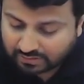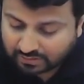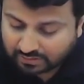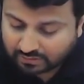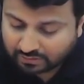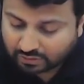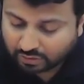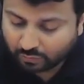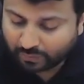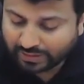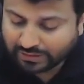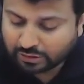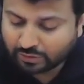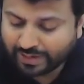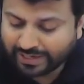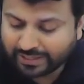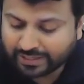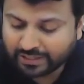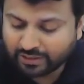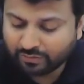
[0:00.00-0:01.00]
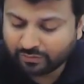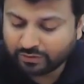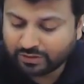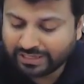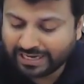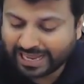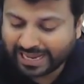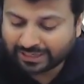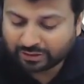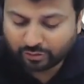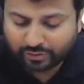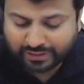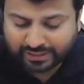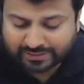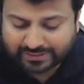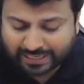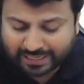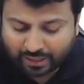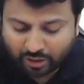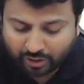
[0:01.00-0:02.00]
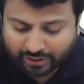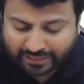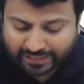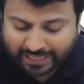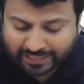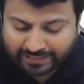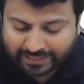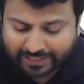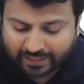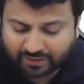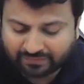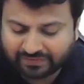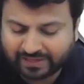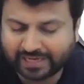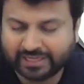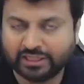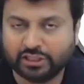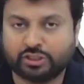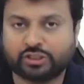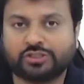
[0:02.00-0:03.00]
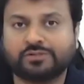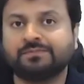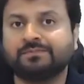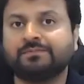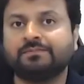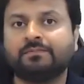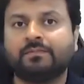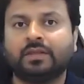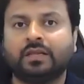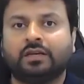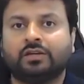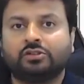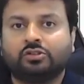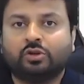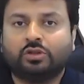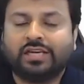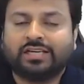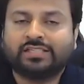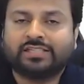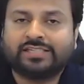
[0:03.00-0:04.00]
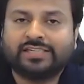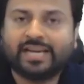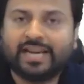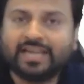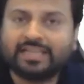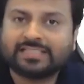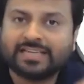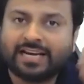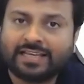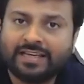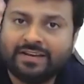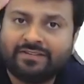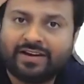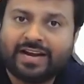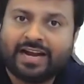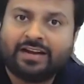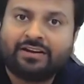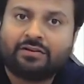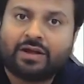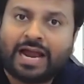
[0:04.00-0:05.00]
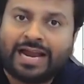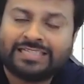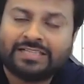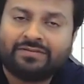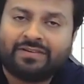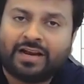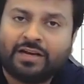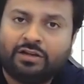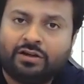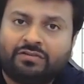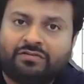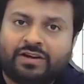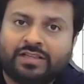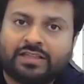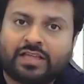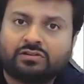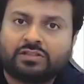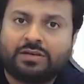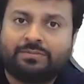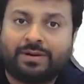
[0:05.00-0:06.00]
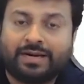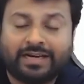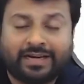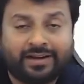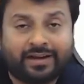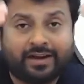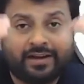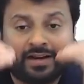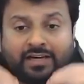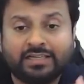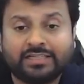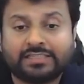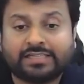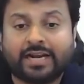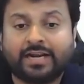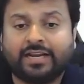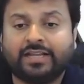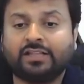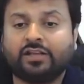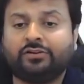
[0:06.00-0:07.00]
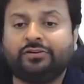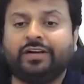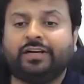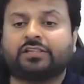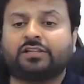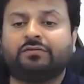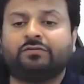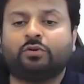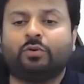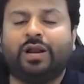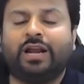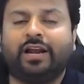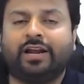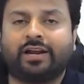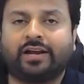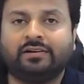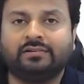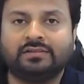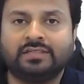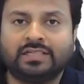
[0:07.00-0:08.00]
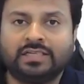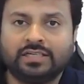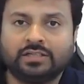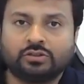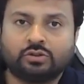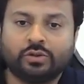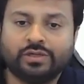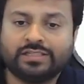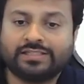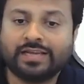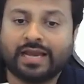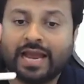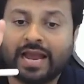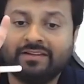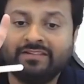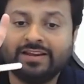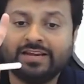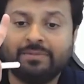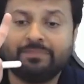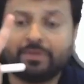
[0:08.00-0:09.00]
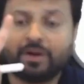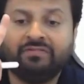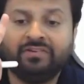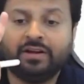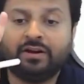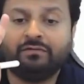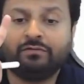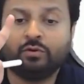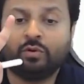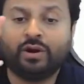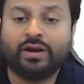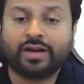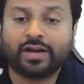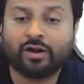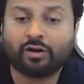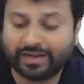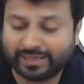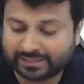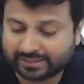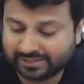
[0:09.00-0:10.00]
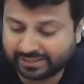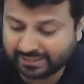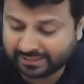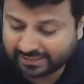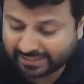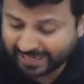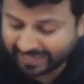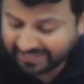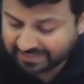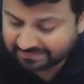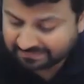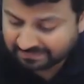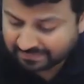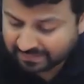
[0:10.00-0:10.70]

So 120 lakh units are allotted at the rate of 10 each. So the shares are given at the value of 1000, but in return he is getting the units of 1200. So he is having a profit of 200 on exchange, right?